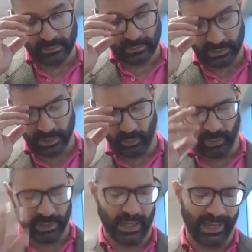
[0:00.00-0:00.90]

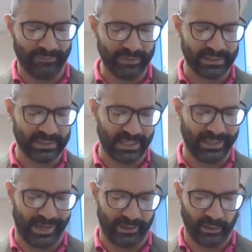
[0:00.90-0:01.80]
So, having said
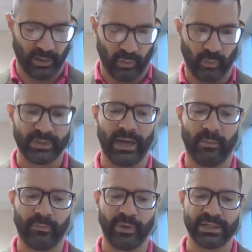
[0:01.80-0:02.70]
that,
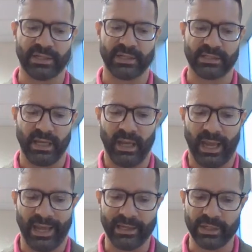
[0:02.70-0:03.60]
without prejudice,
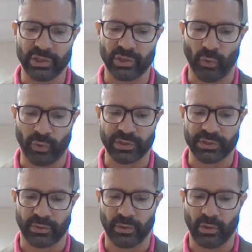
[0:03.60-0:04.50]
an
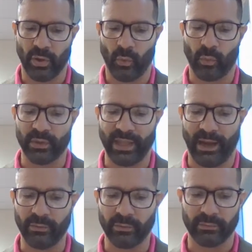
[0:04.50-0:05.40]
endorser
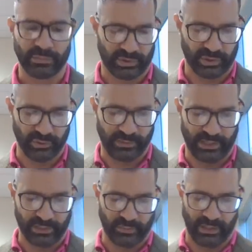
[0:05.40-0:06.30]

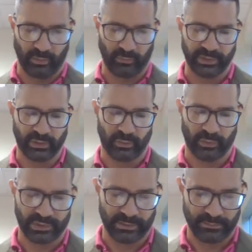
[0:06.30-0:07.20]
that's without
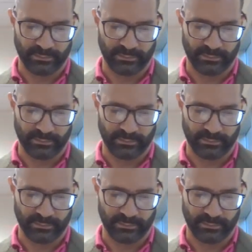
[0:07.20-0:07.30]
recourse.